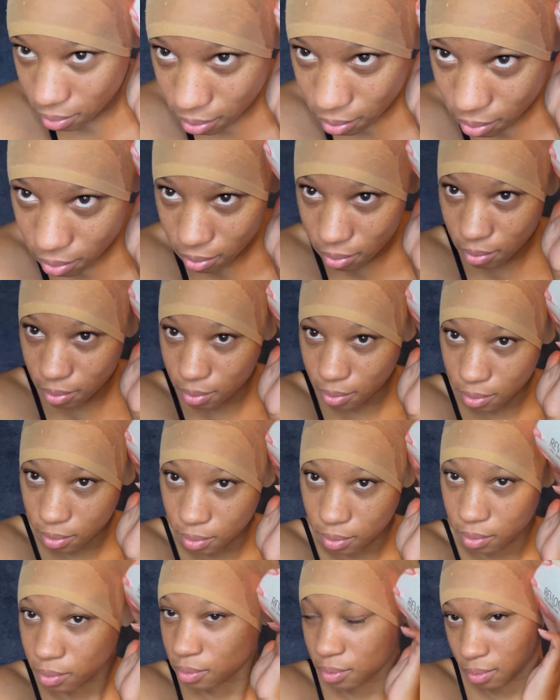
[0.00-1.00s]
And then I'm
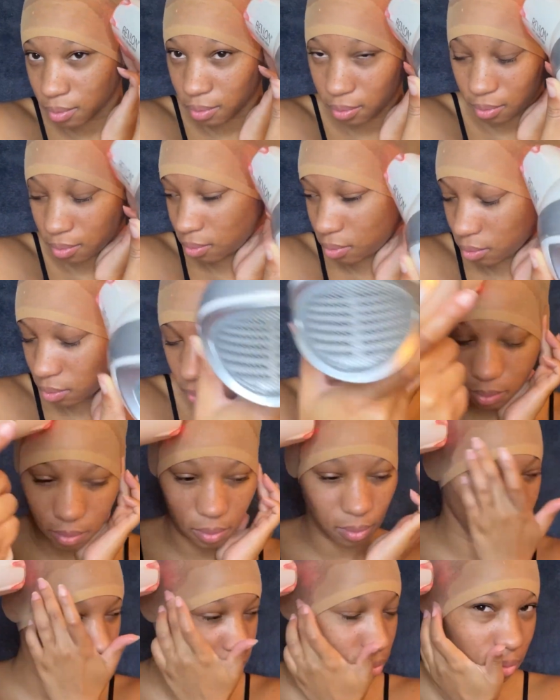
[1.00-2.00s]
going in with the blow dryer
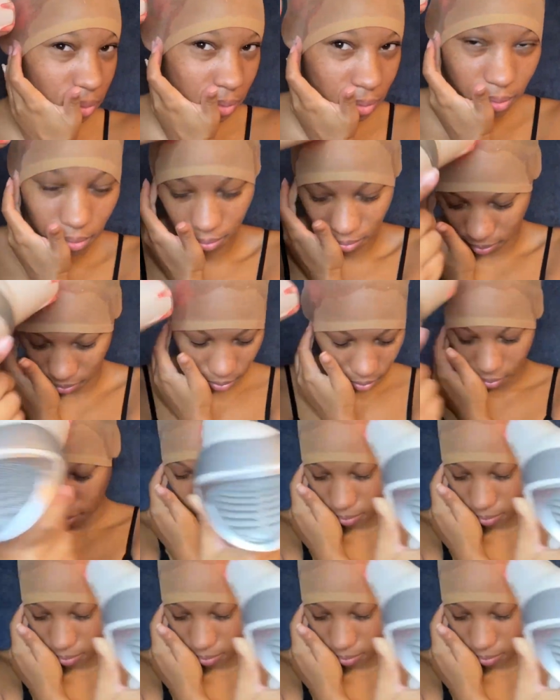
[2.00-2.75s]
to kind of speed